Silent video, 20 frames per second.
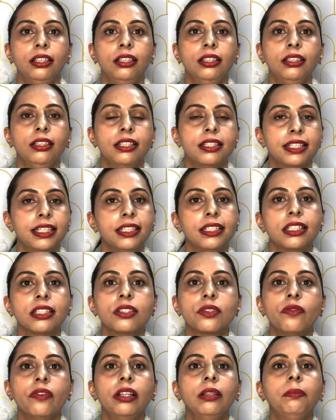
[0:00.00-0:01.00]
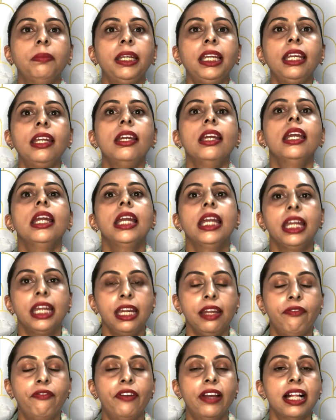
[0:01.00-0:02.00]
The sentence will be, he
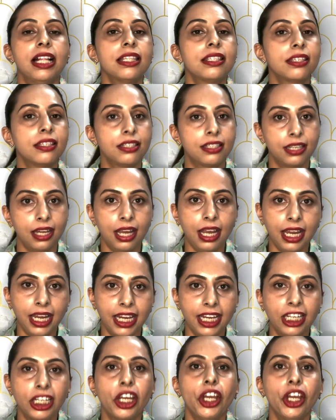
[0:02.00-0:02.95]
felt tired,